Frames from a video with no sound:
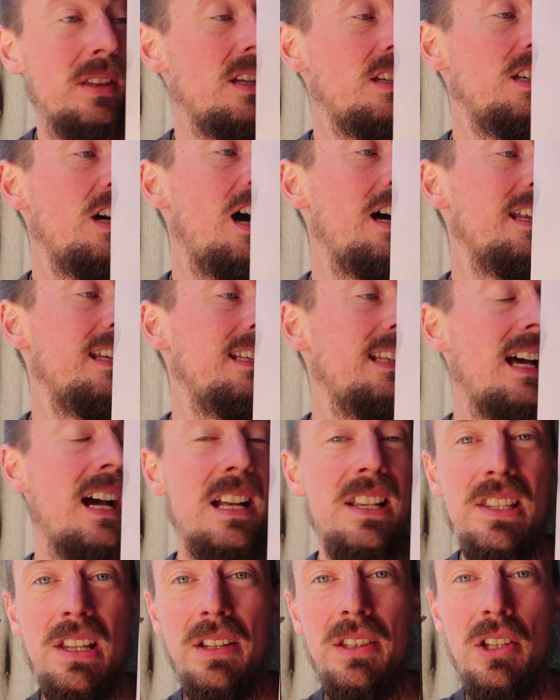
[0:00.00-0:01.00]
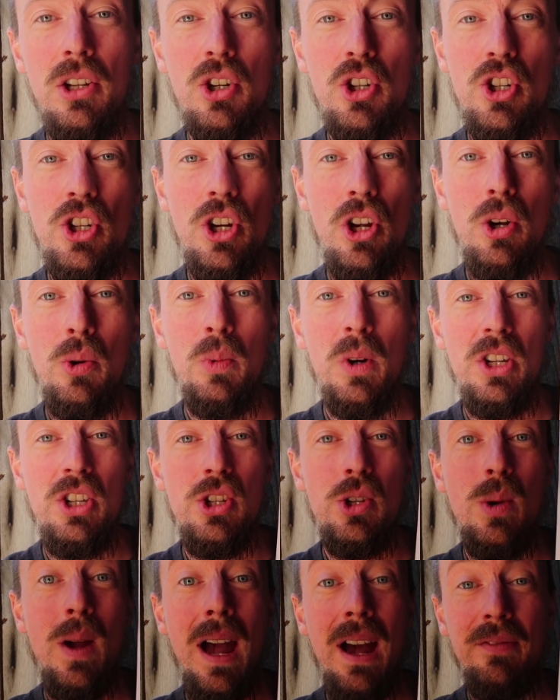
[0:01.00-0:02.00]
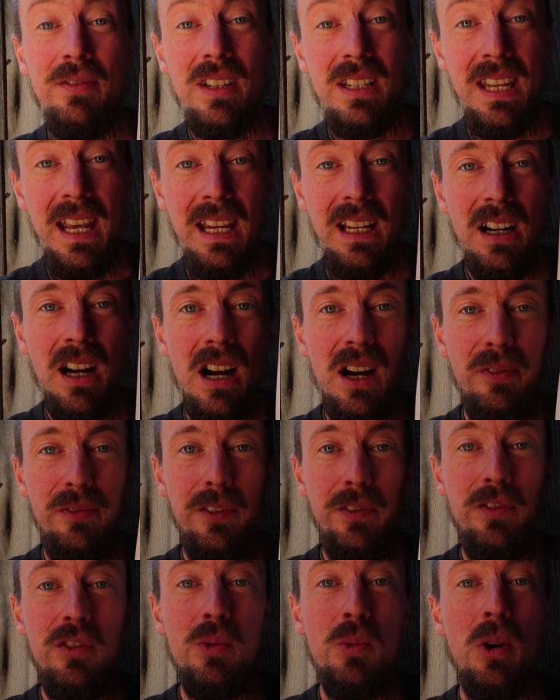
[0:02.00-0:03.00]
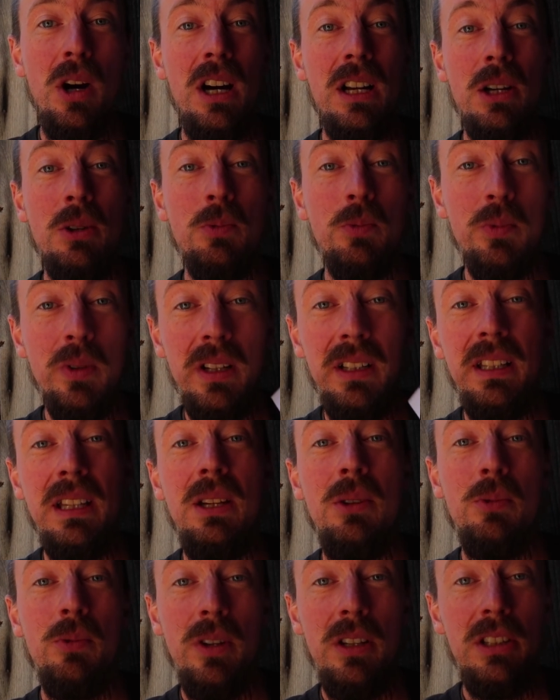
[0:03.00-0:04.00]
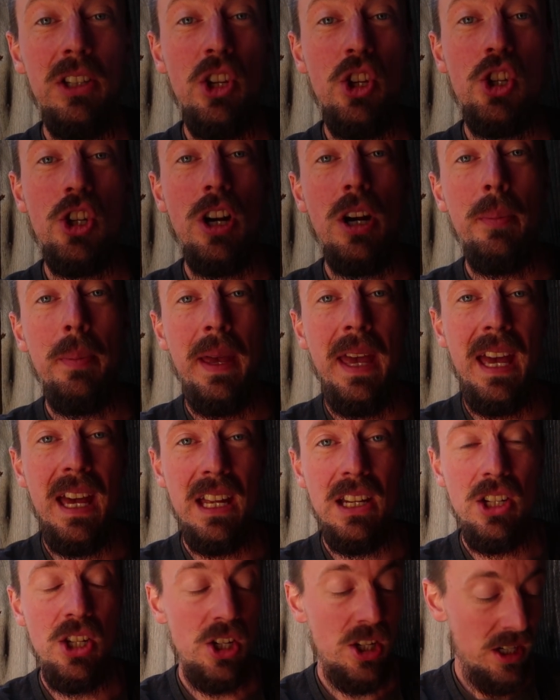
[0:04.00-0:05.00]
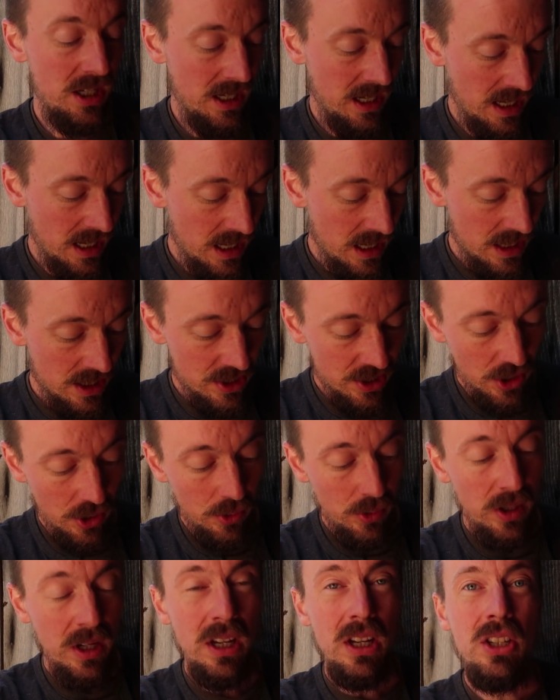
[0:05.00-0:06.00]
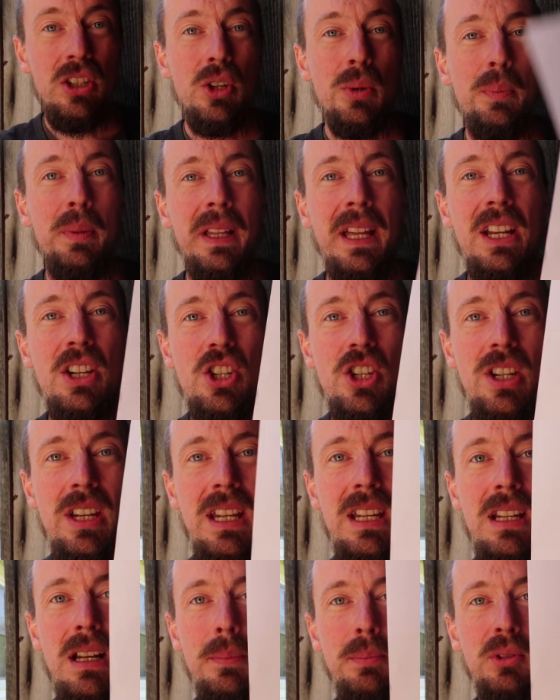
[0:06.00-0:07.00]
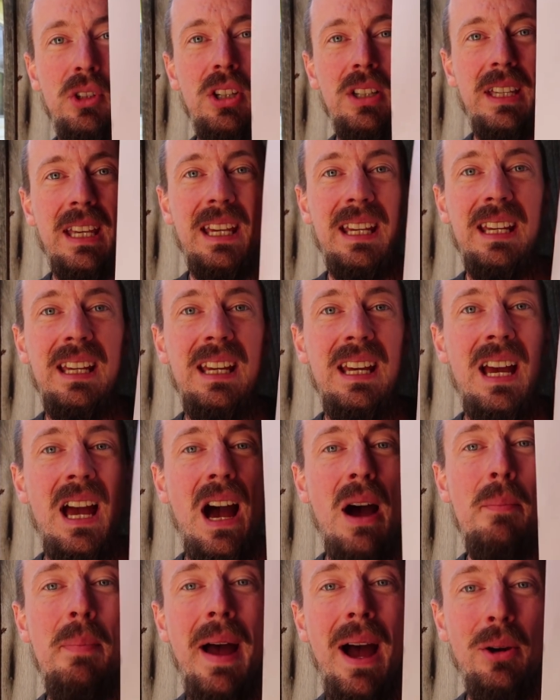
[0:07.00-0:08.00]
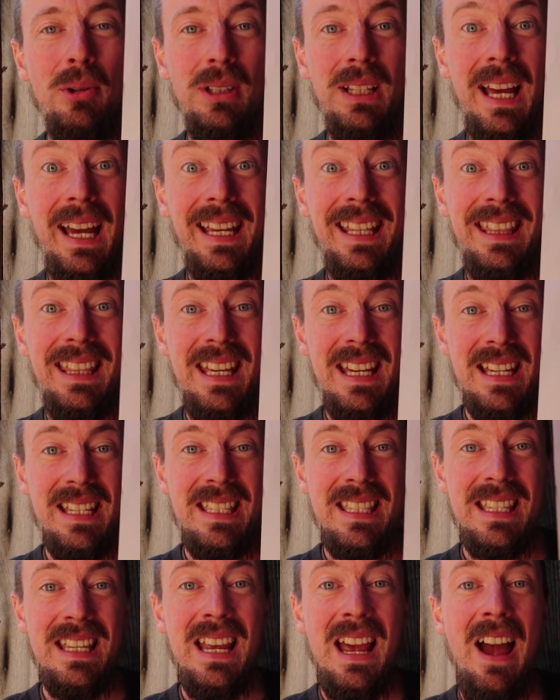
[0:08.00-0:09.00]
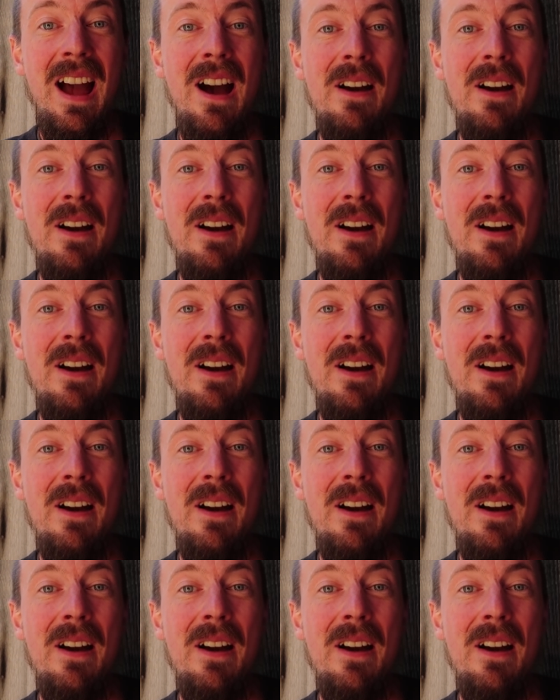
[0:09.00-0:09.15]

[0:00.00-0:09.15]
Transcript: The dotted lines on there show what you have to take off if you want a really, really sharp edge. So your blade should end up looking about like this.